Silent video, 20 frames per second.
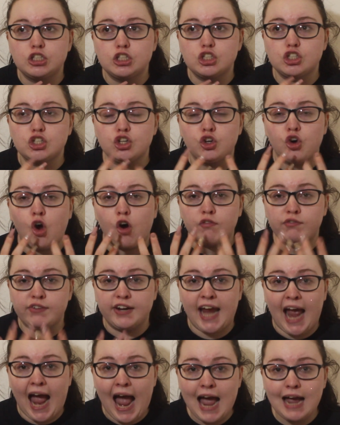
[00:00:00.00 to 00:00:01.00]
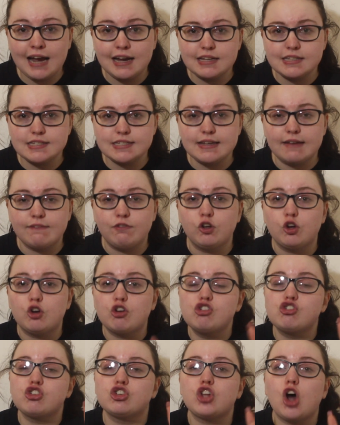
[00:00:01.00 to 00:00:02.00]
to not react, if you
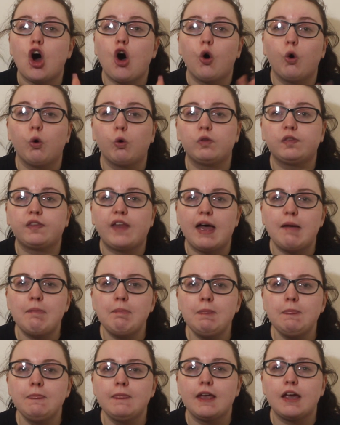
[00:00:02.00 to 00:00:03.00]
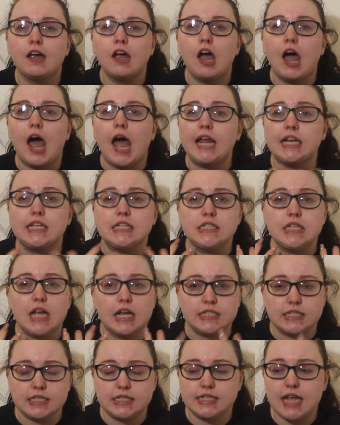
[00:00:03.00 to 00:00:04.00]
can just hold them, and
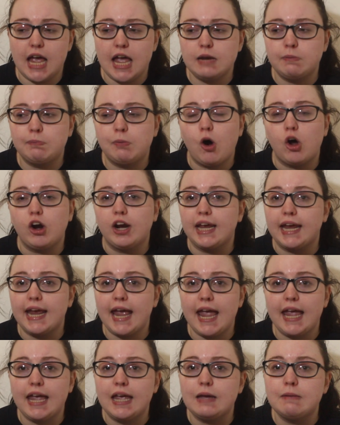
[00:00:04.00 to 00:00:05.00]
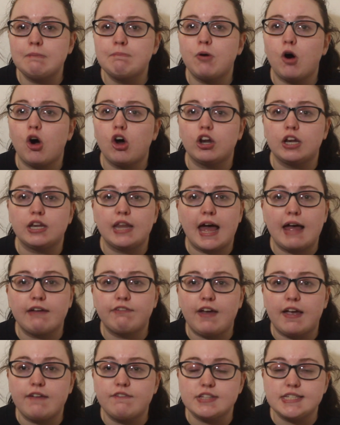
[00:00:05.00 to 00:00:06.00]
as I said, put on a game, put on their
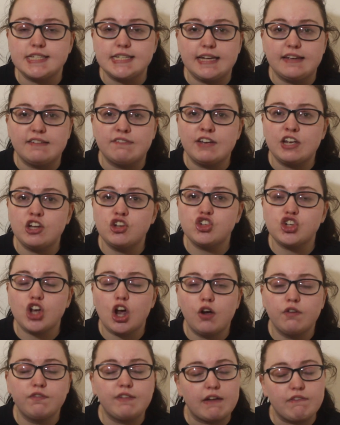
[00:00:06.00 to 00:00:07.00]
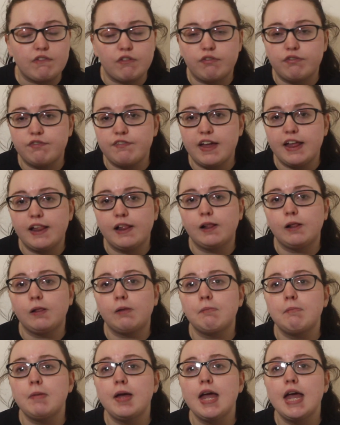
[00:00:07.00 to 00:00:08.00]
favourite TV show, favourite
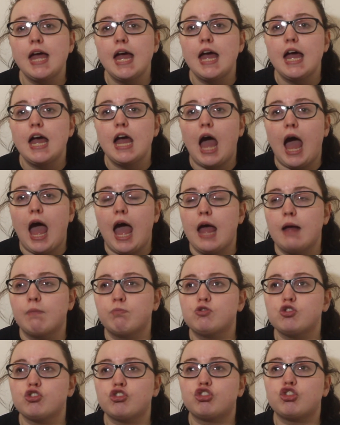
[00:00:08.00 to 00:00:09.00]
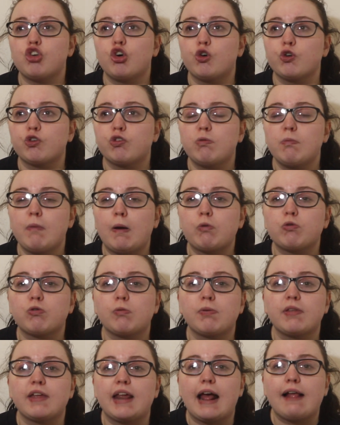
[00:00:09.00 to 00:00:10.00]
film, just talk to them about
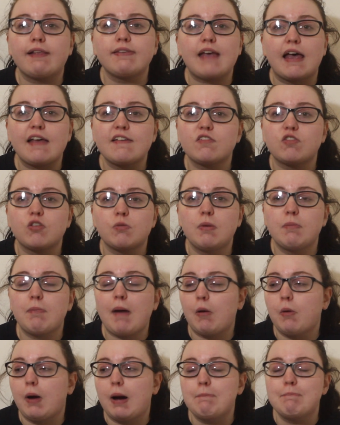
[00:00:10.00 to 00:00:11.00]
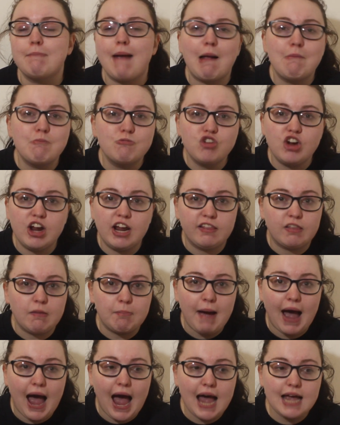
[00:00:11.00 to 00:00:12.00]
something else, ask them about a memory in the
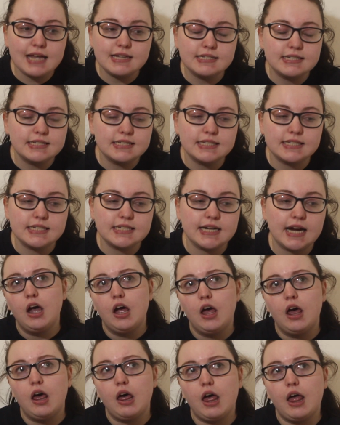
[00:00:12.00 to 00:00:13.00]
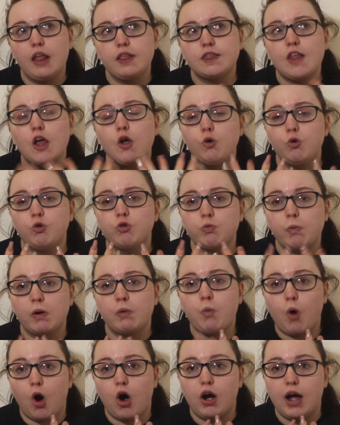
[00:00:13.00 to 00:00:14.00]
past. Those
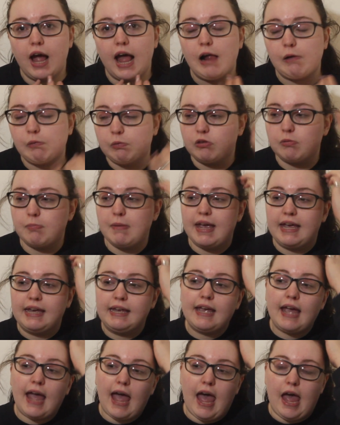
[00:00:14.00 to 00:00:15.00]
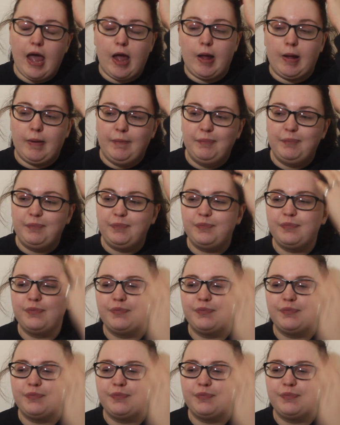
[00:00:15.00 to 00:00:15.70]
were what helped me. To